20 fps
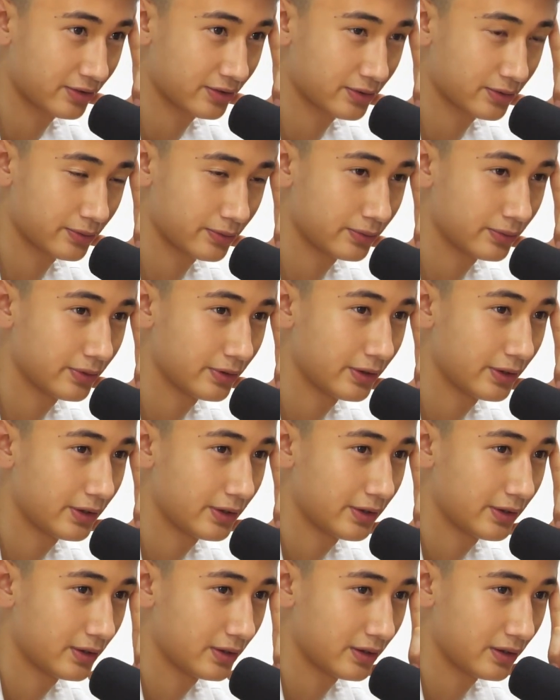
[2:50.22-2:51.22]
school.
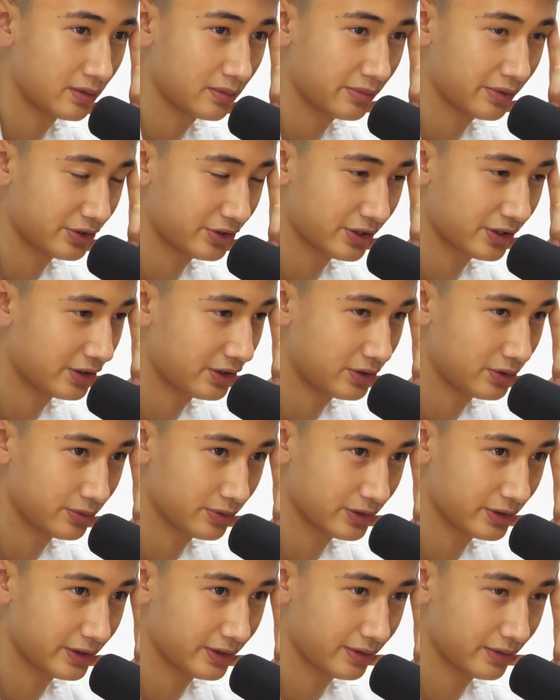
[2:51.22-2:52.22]
Mm. My Chinese was
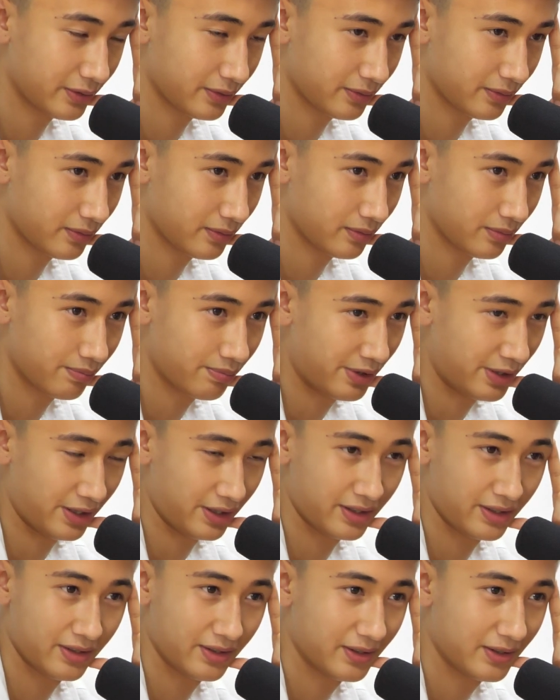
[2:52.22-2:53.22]
like
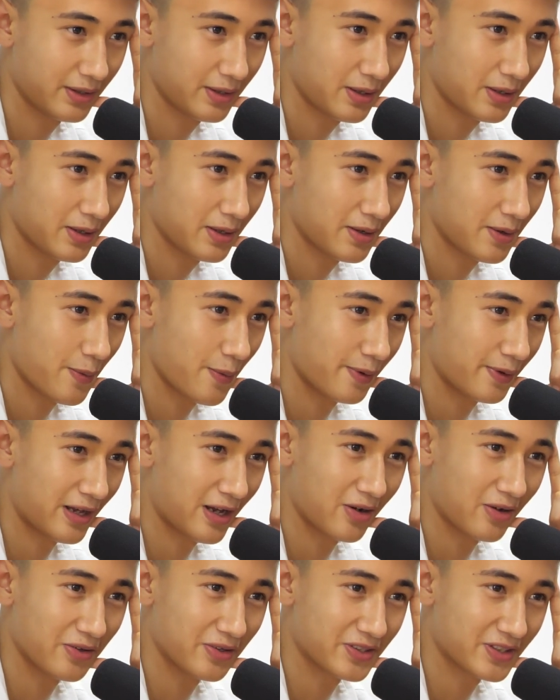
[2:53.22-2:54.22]
peak. But
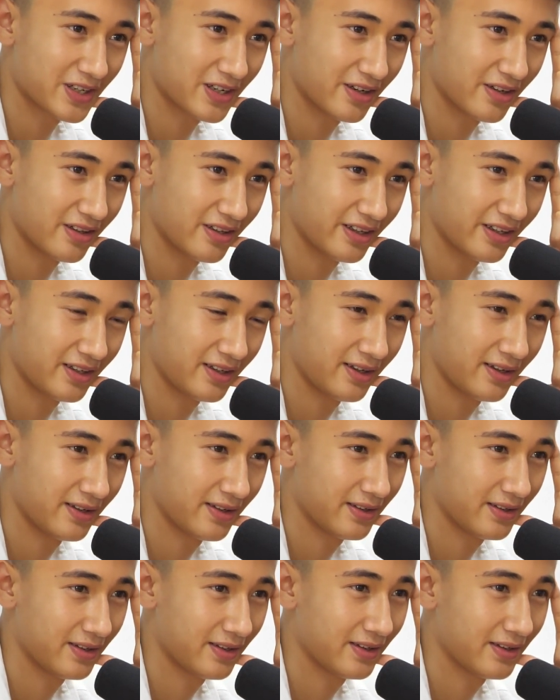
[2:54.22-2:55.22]
now it's kind of like,
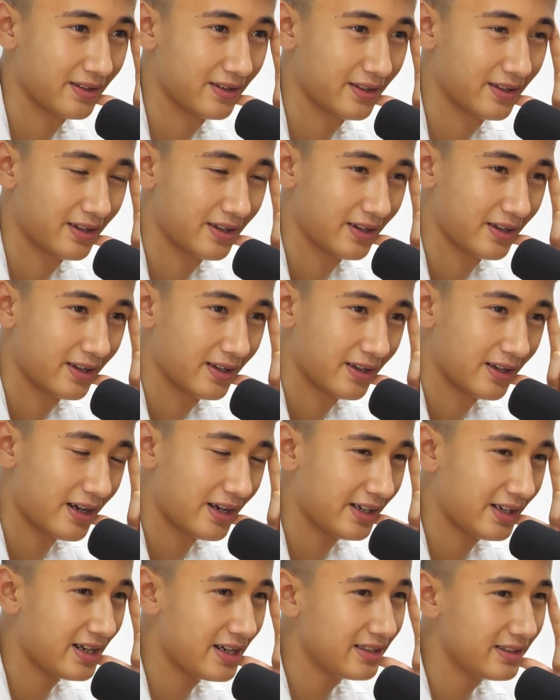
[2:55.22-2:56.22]
I
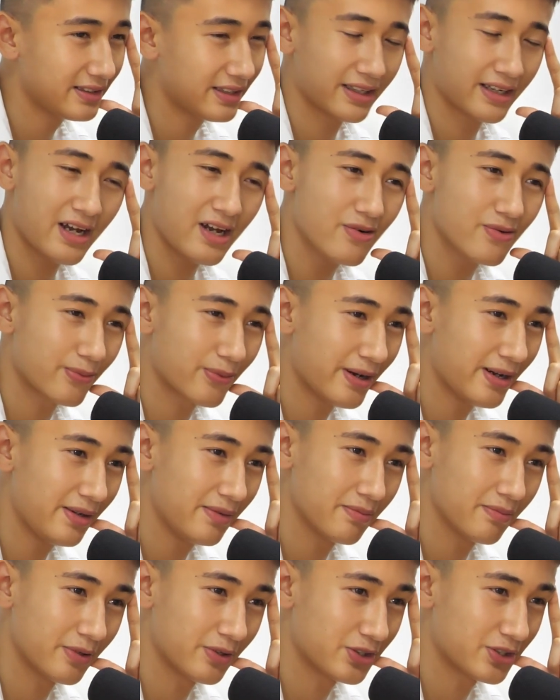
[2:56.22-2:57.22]
can't write
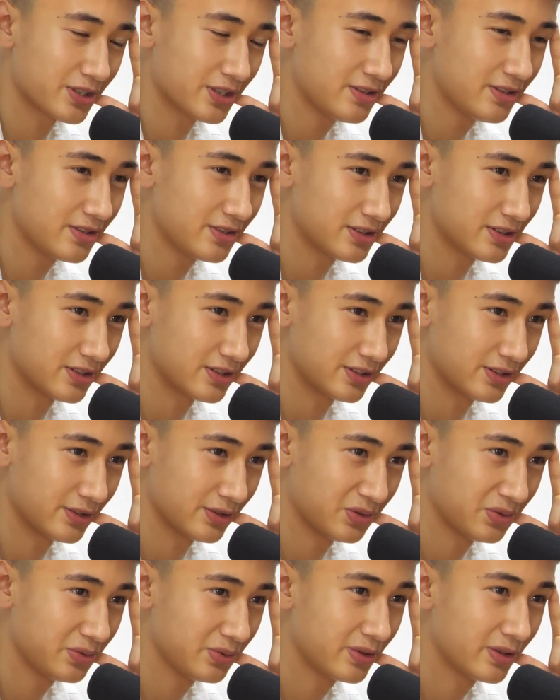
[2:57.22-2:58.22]
much sentences, you know?